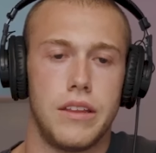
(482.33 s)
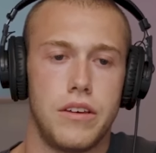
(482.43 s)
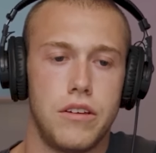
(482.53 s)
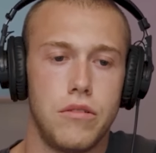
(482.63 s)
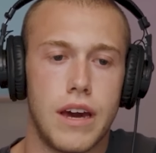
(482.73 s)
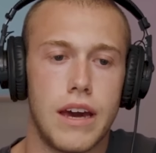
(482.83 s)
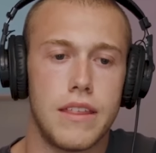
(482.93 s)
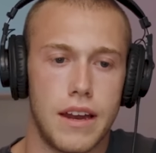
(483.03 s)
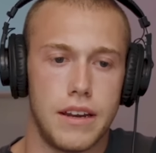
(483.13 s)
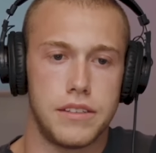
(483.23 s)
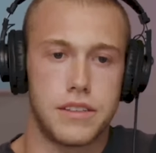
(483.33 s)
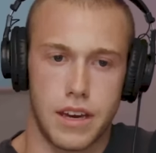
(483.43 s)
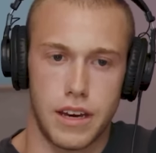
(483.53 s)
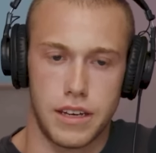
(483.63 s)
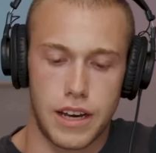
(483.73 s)
In the U.K., that is the
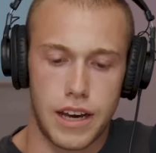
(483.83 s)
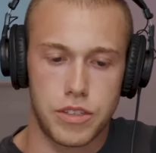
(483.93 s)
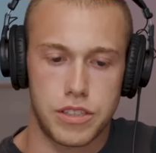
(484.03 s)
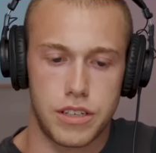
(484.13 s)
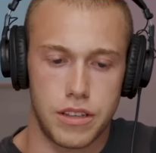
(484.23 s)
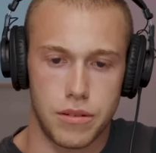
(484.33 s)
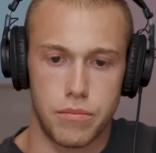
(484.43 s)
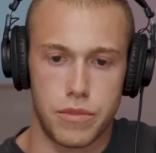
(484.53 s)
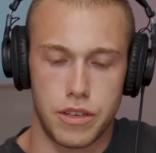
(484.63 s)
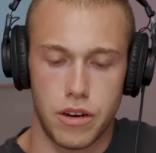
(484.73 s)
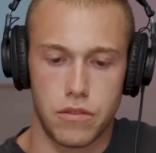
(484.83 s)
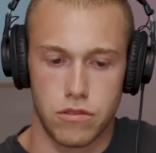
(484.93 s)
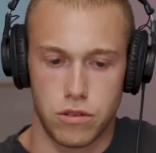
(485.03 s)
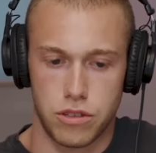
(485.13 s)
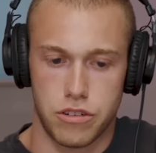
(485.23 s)
case. I haven't seen the
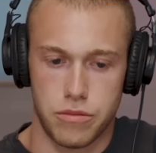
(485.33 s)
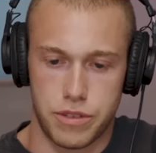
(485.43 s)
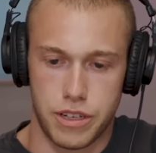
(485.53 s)
overall Europe